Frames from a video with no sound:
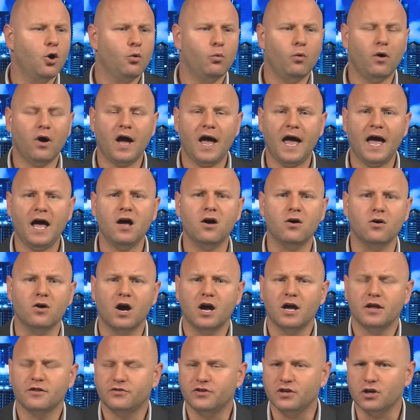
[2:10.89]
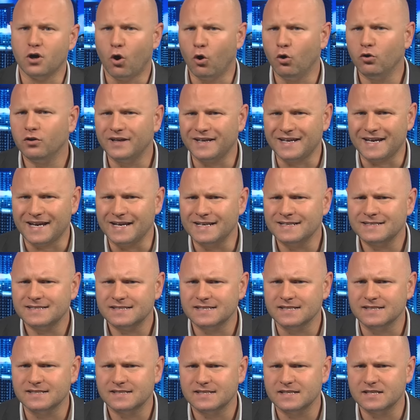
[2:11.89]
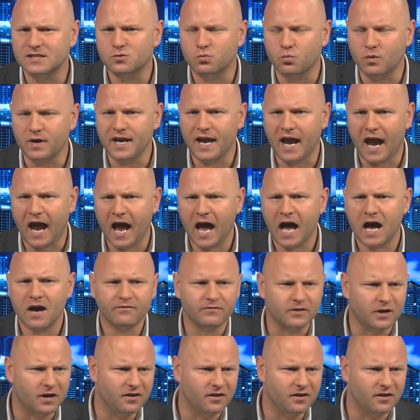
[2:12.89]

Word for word: Well, hell, the only instances we have